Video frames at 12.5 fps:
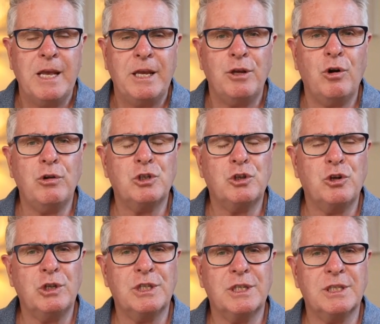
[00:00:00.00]
You know, the
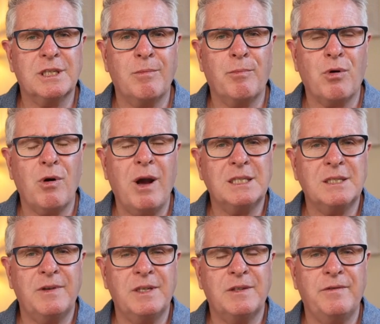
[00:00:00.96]
church is comprised
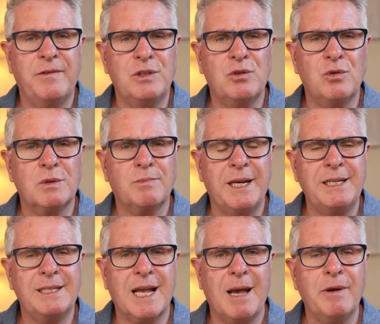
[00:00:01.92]
of individuals, but
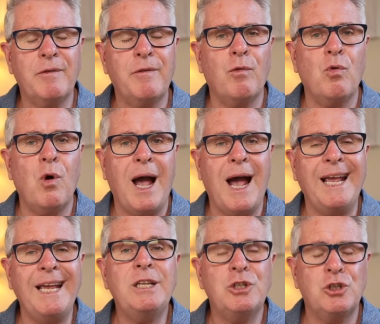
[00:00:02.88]
he's coming for
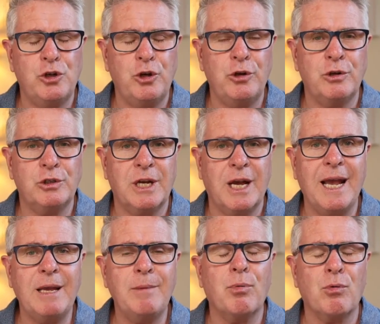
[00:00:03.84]
a church,
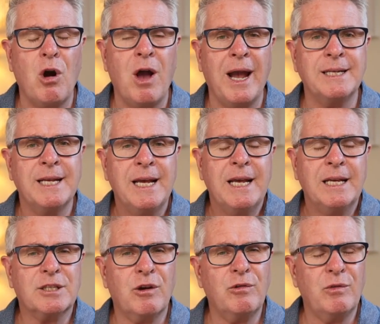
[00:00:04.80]
a bride.
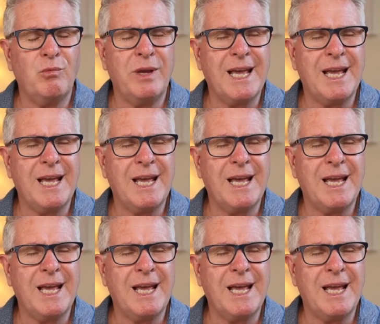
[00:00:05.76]
So we